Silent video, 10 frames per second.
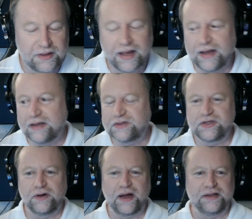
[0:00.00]
And
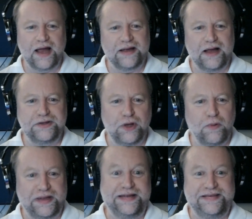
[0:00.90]
so I don't
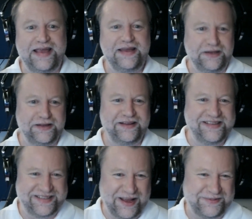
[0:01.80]
want to date it in
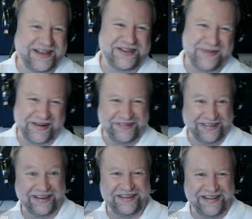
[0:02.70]
some sense by
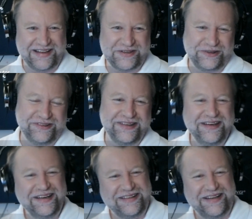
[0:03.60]
calling it classical,
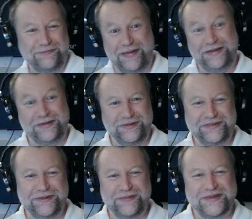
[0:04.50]
like
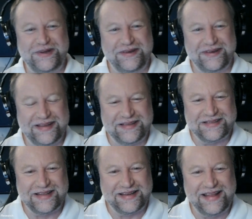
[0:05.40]
Beethoven or Mozart or
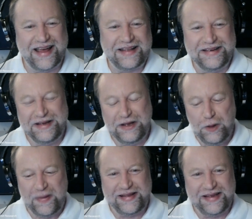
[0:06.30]
things like that.
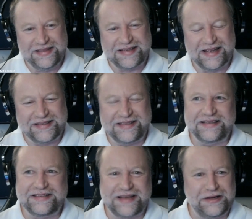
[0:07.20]
But in the sense,
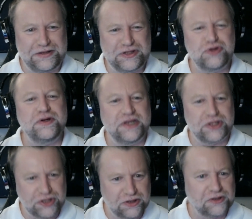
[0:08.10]
it's
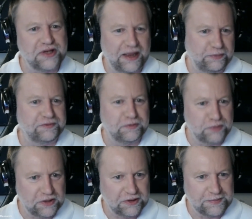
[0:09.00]
traditional type of
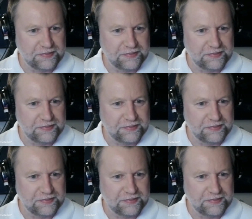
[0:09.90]
computing.